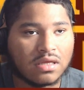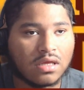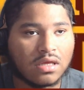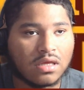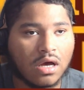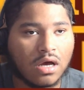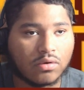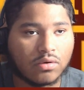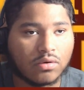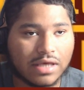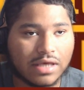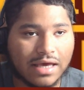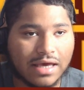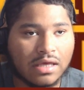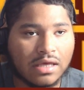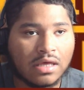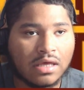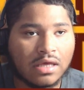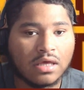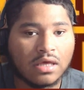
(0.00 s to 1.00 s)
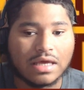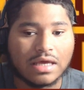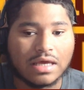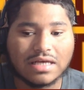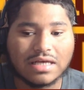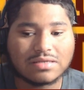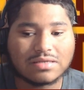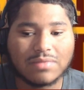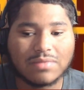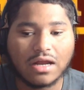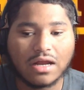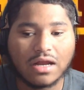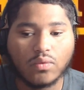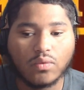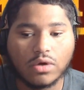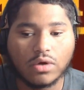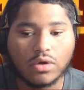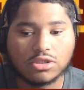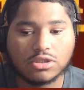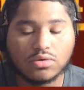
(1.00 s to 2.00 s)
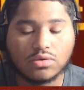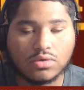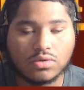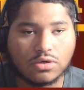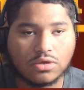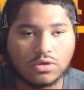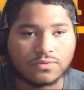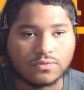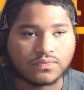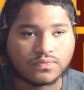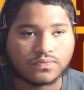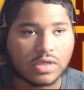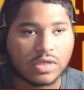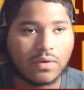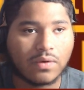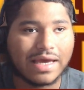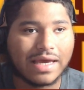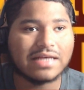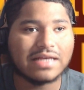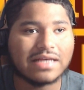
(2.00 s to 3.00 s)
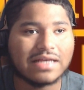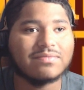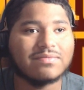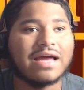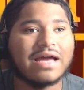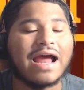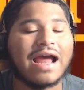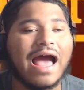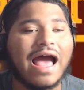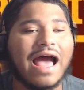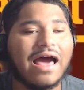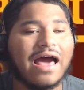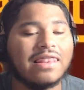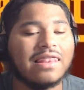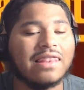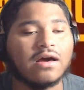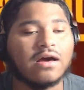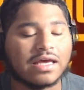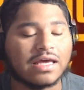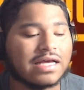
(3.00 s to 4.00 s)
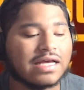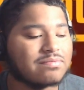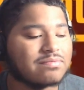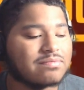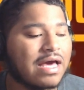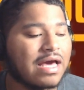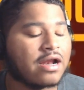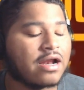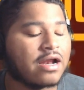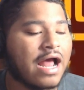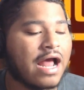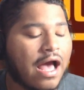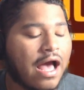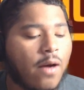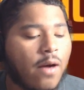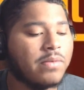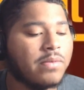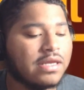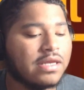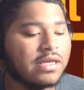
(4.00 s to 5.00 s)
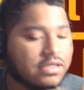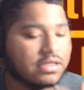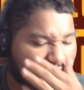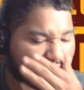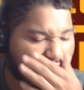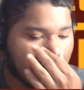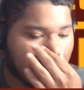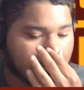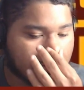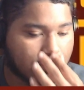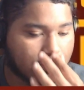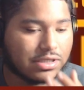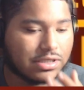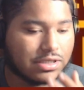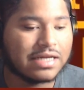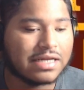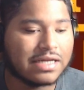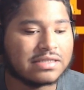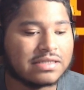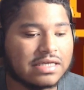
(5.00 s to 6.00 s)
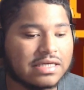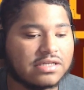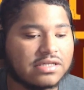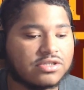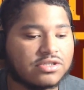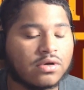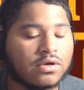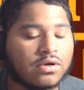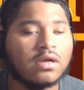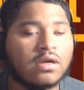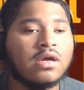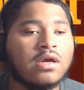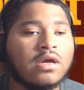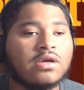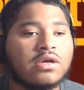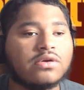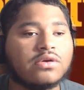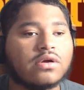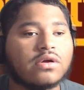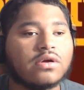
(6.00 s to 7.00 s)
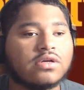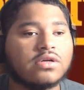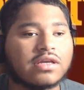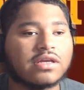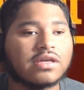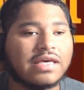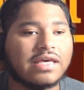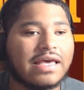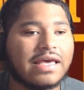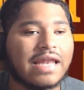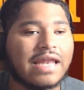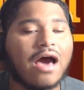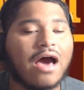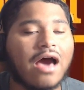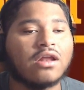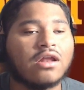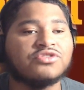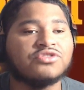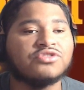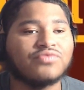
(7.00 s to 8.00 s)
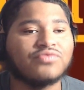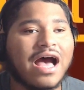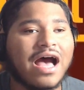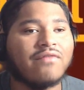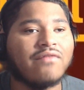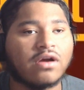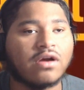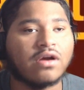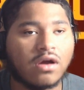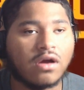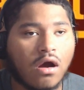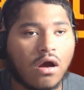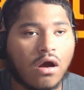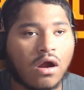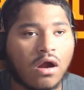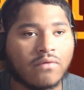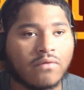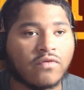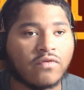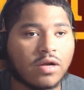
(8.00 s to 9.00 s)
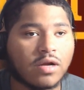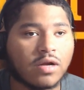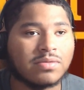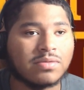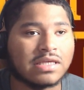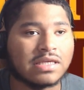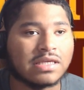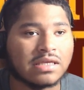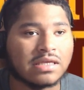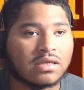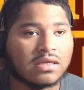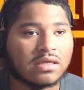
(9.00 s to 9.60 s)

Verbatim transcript: Okay. It doesn't matter what you do. Okay. It doesn't matter how look, it doesn't matter how many times you try to teach your your your kid how to drive a car verbally,